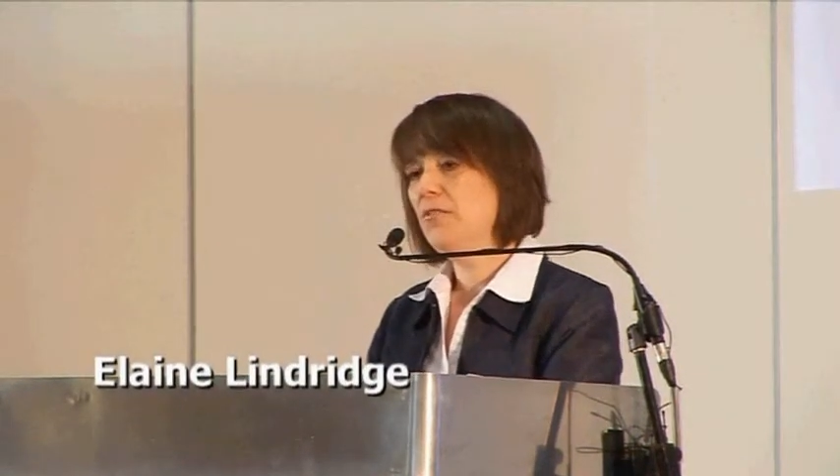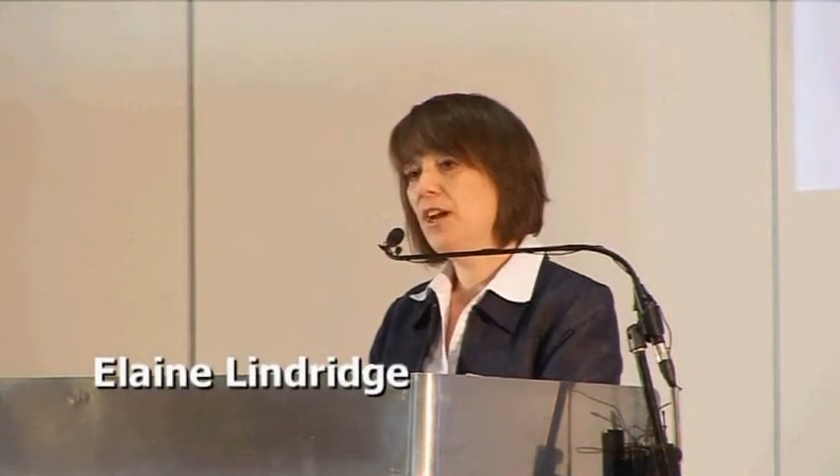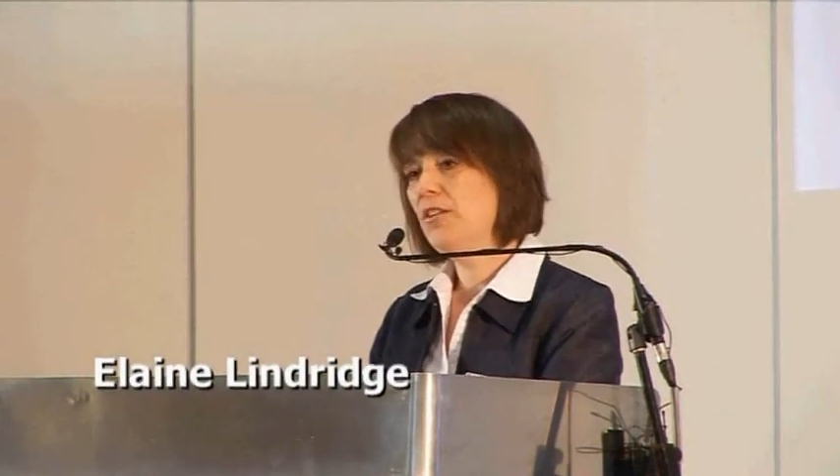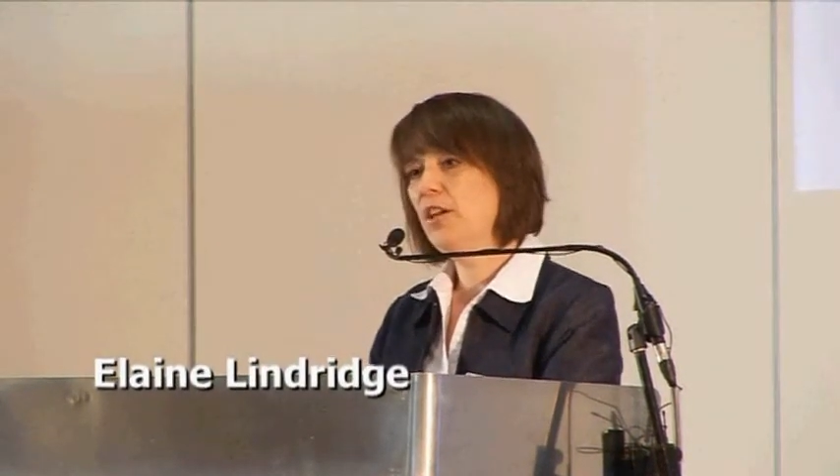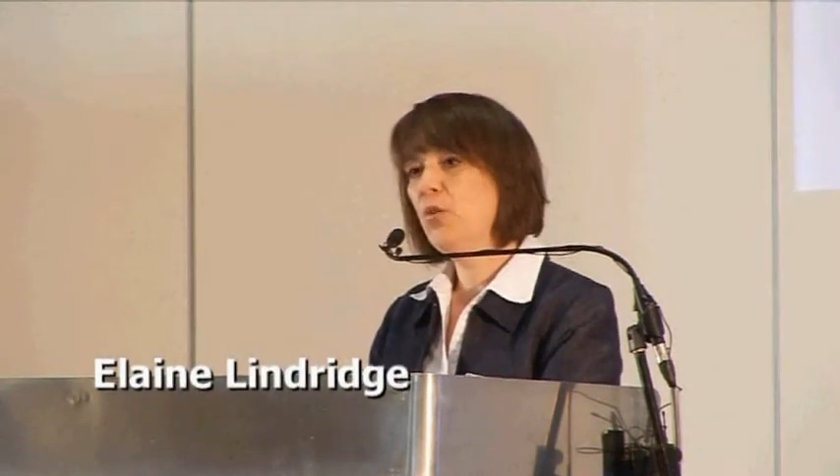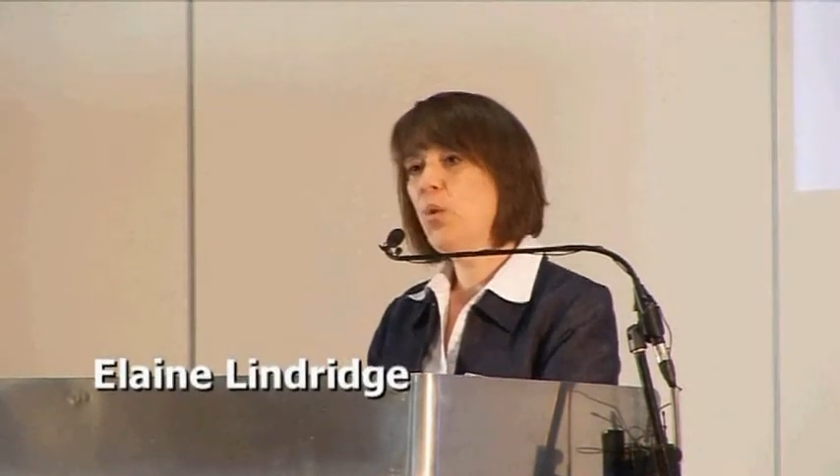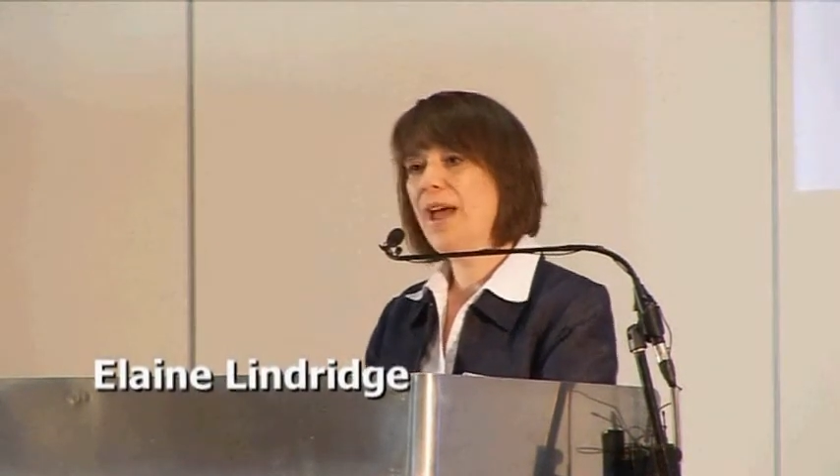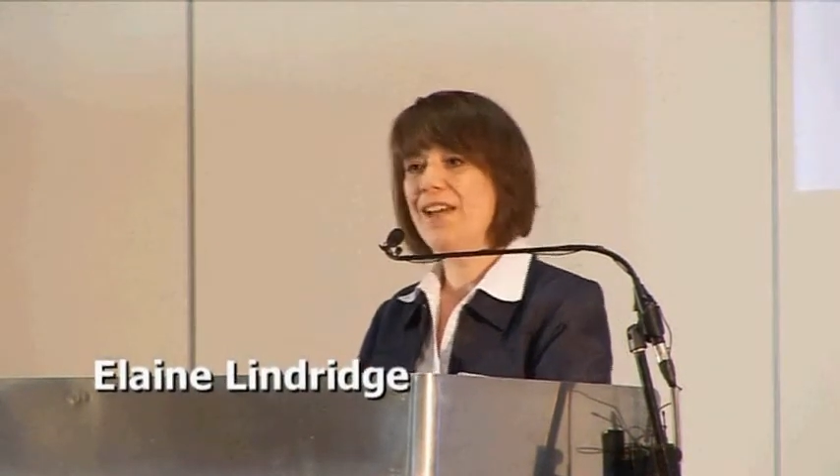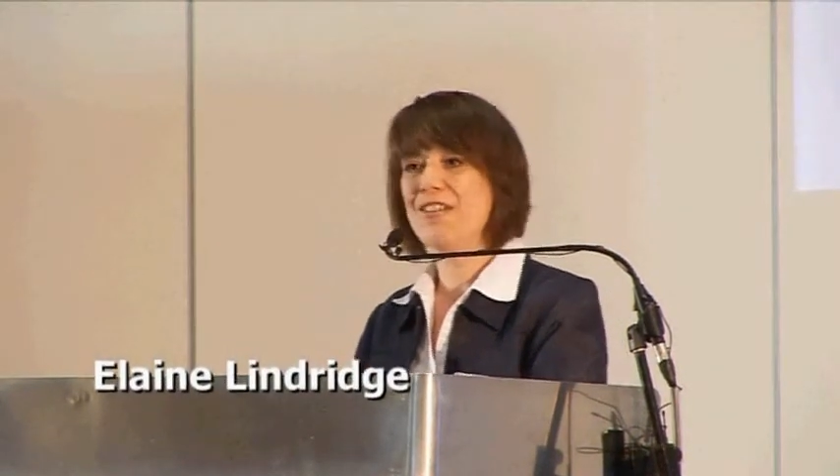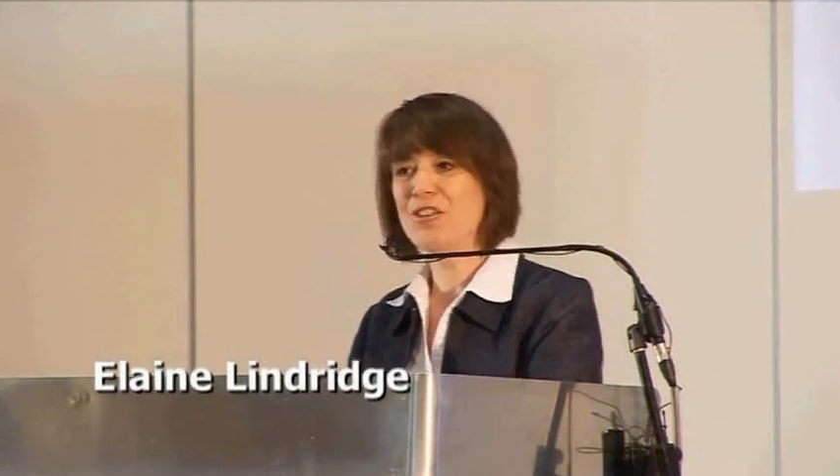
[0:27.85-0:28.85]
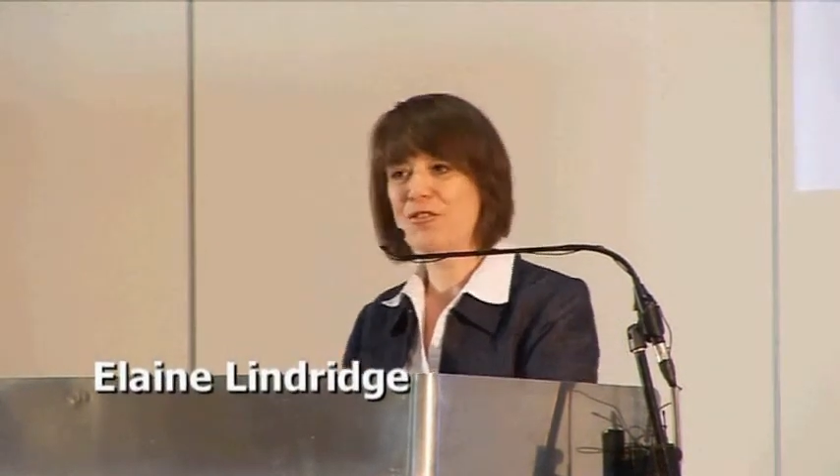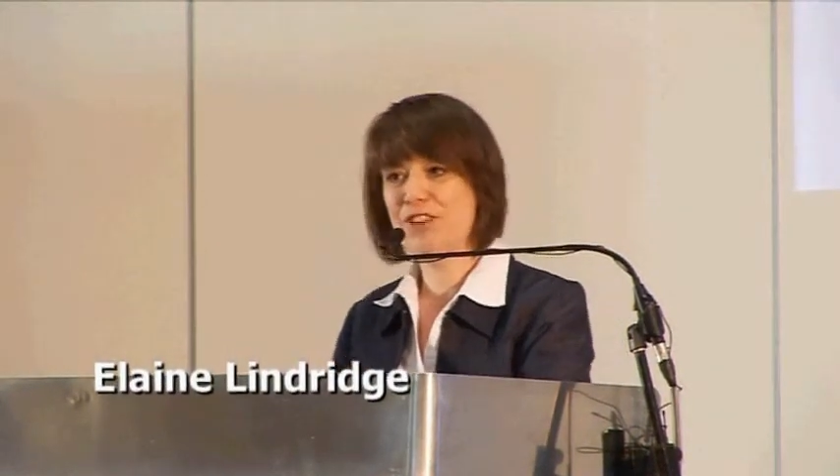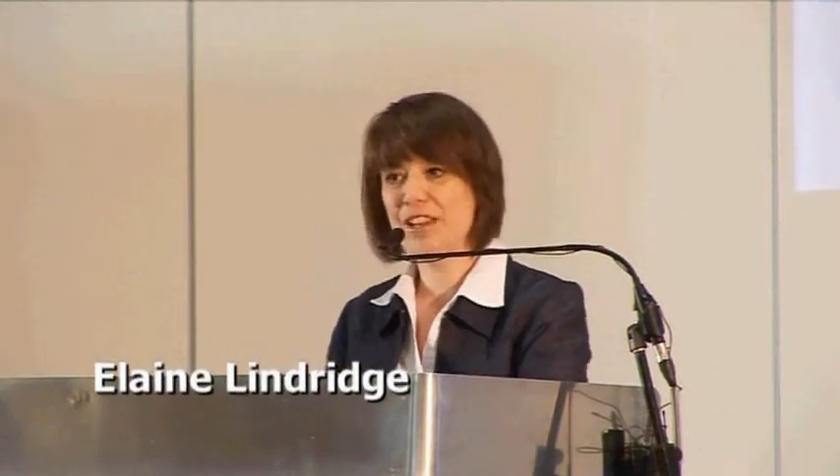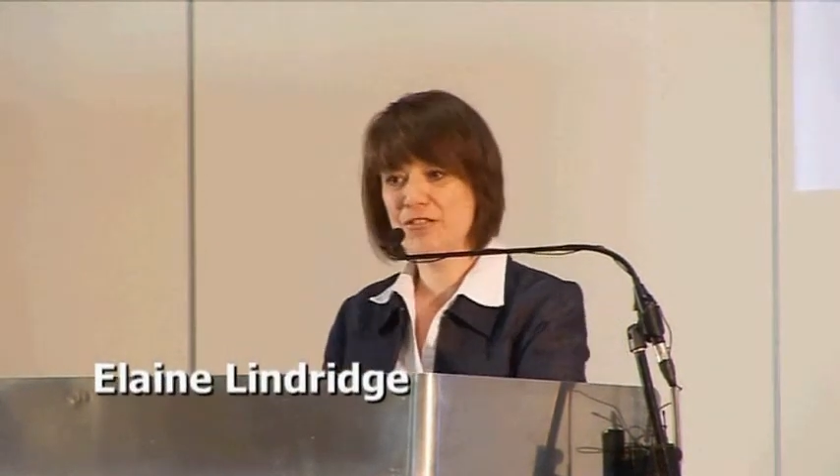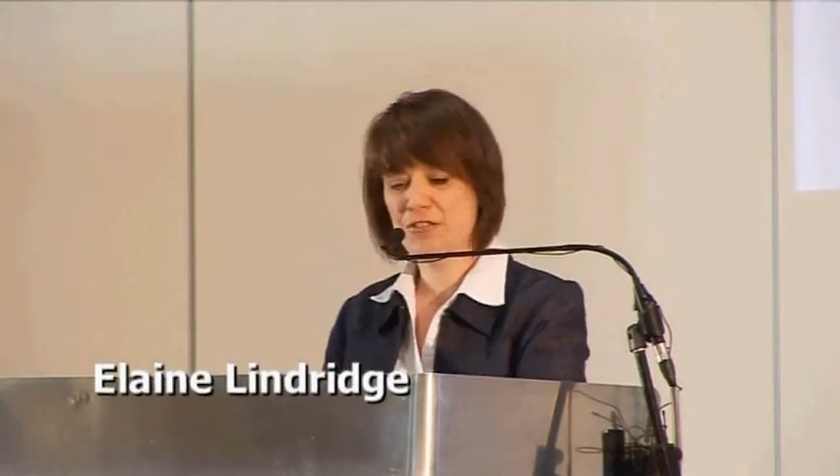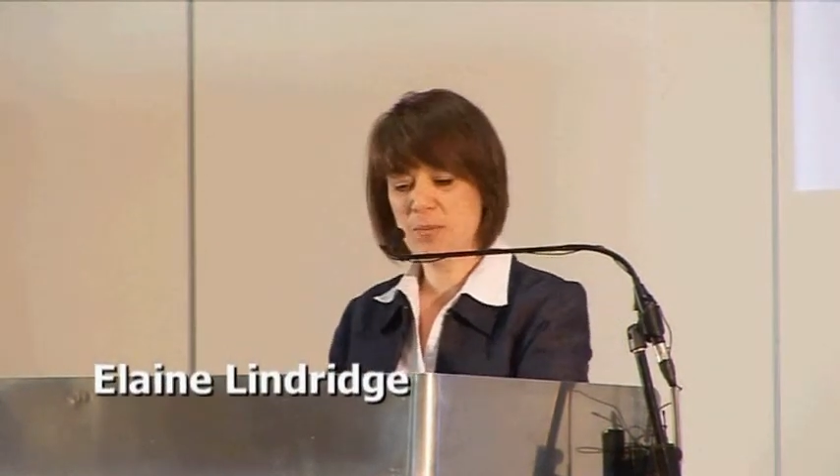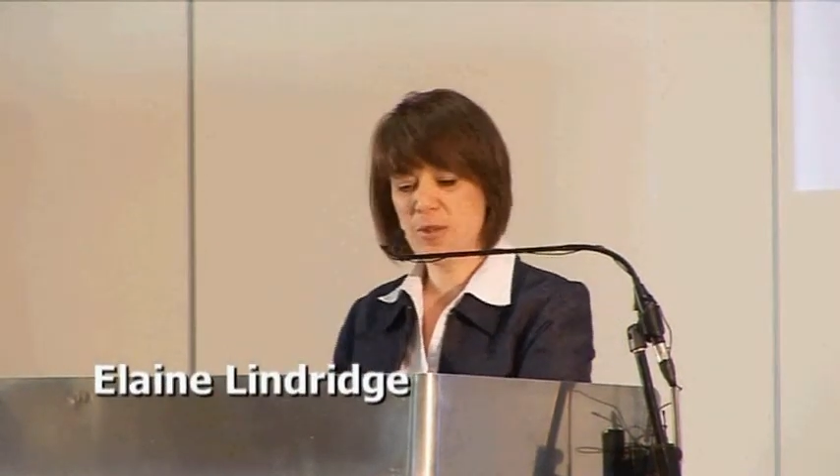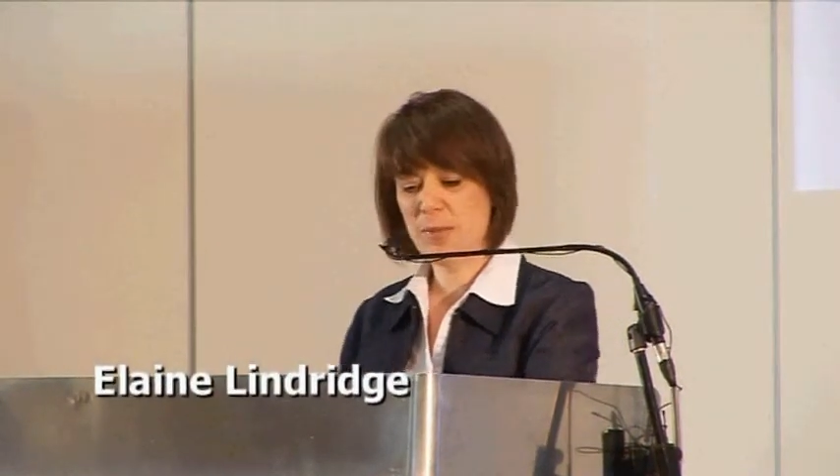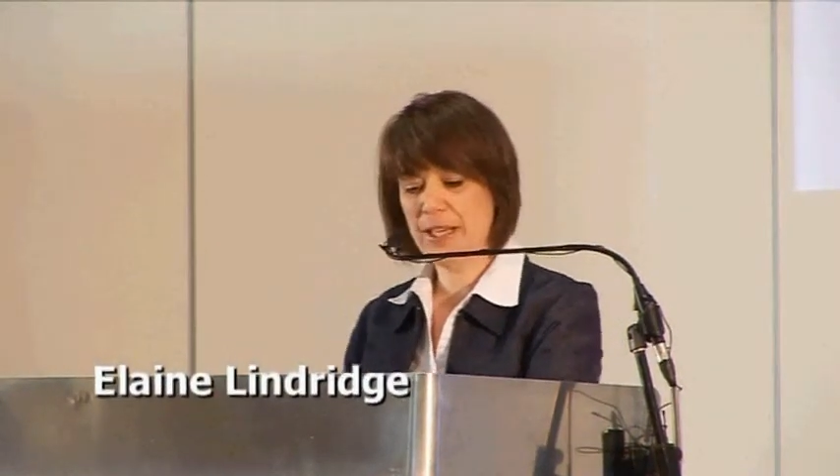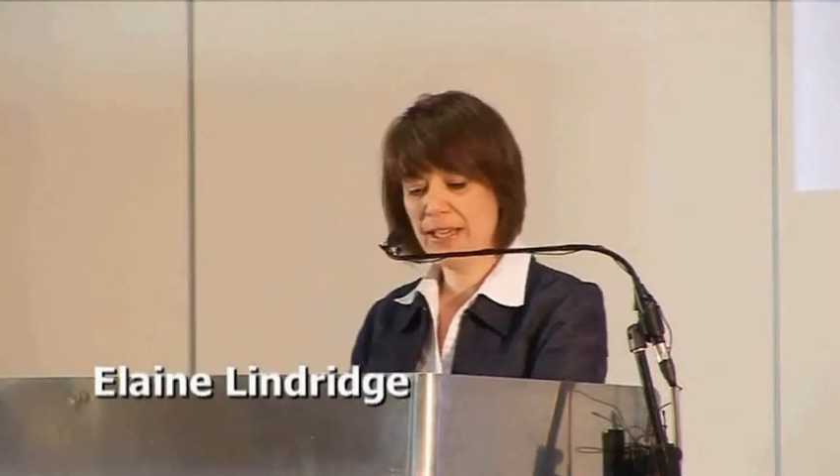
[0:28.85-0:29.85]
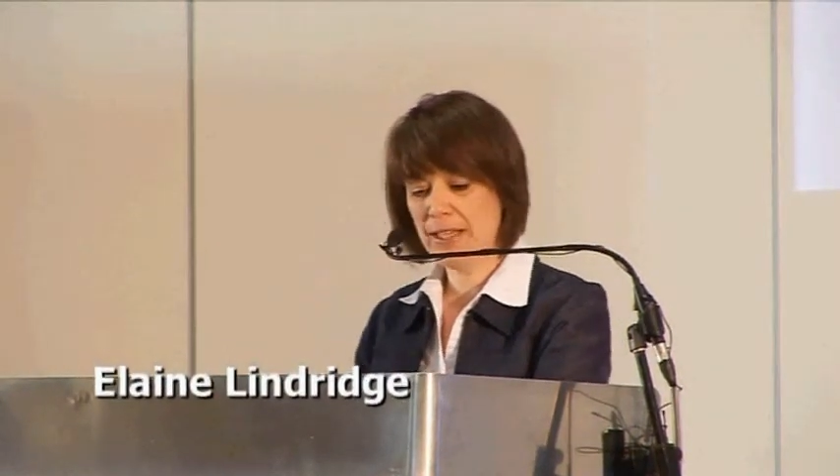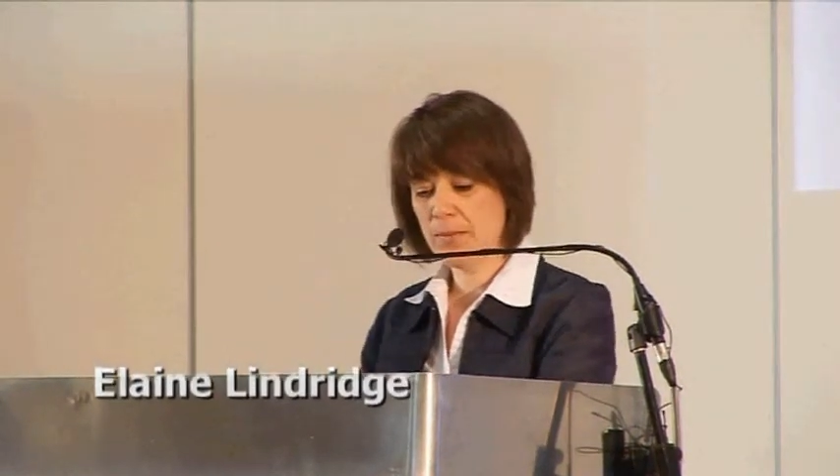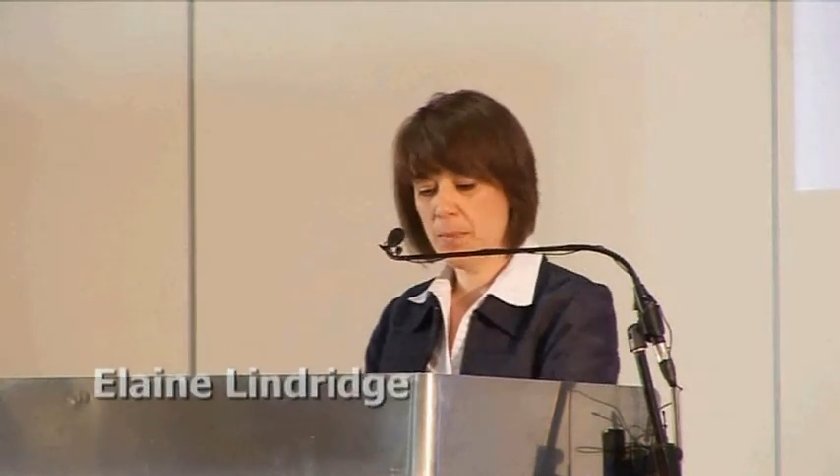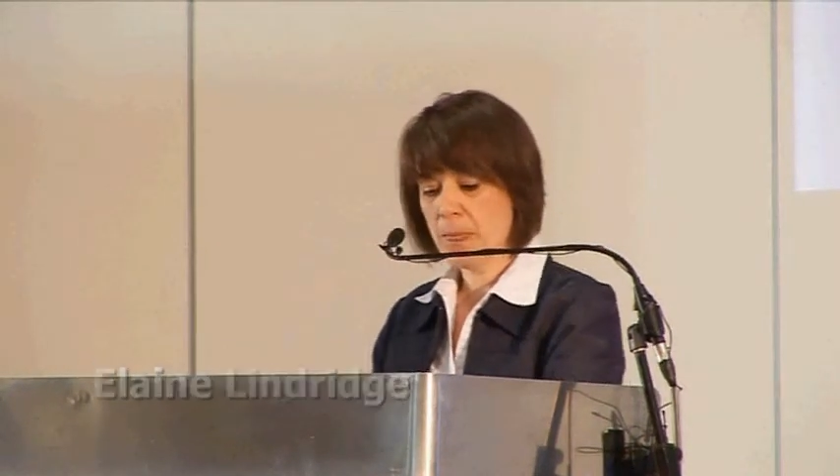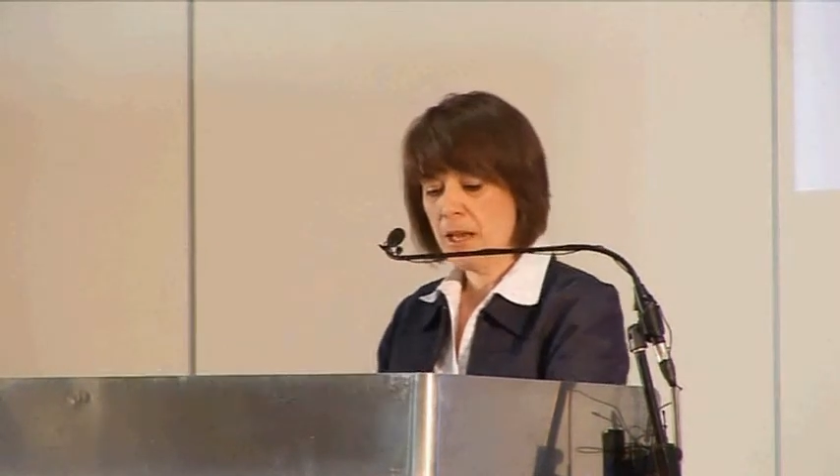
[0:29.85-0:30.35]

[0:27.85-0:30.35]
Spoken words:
very aware of right from the beginning.